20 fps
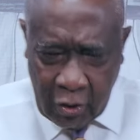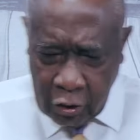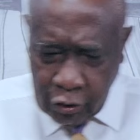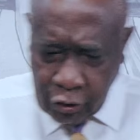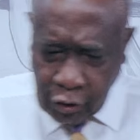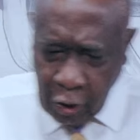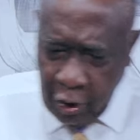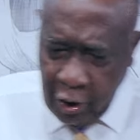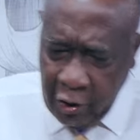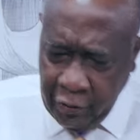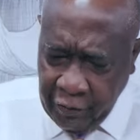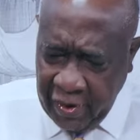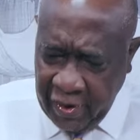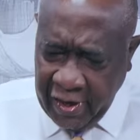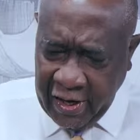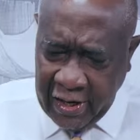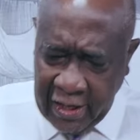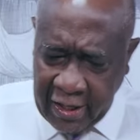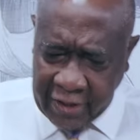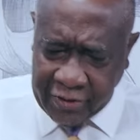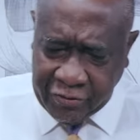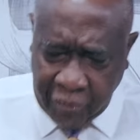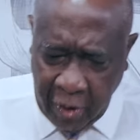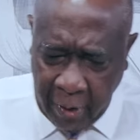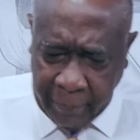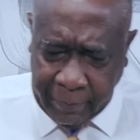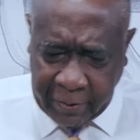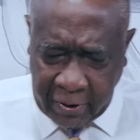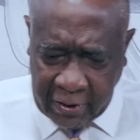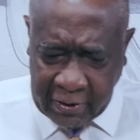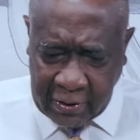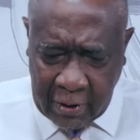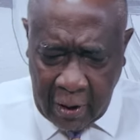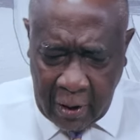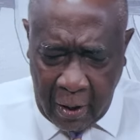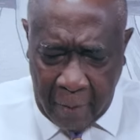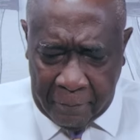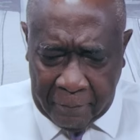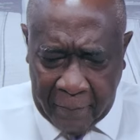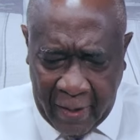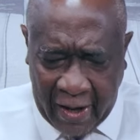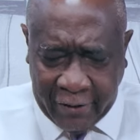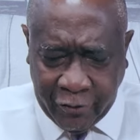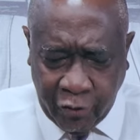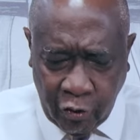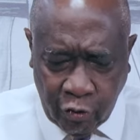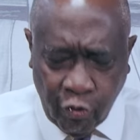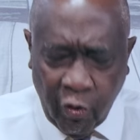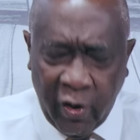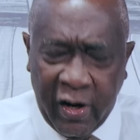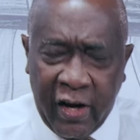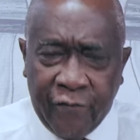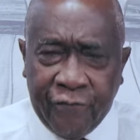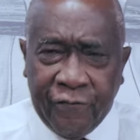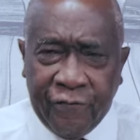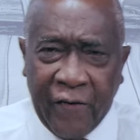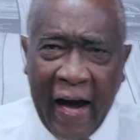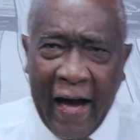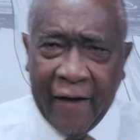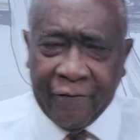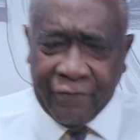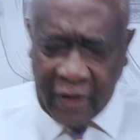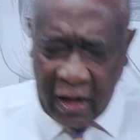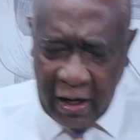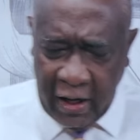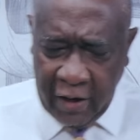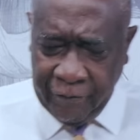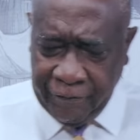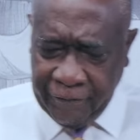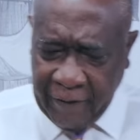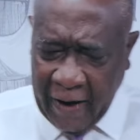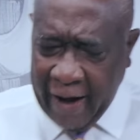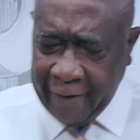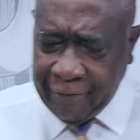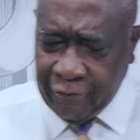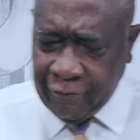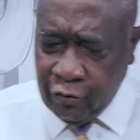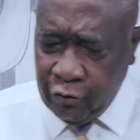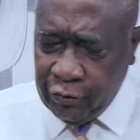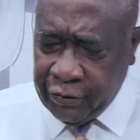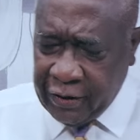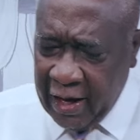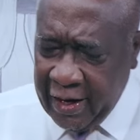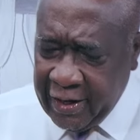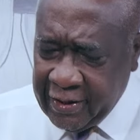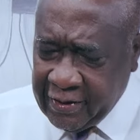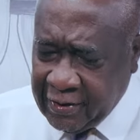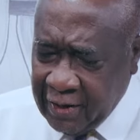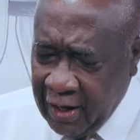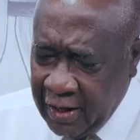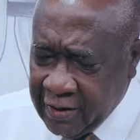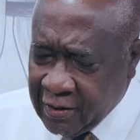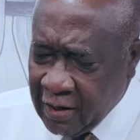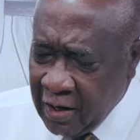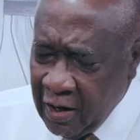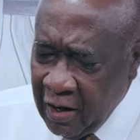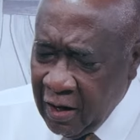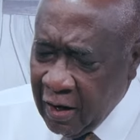So you read in the scriptures Matthew 25, 35 to 36,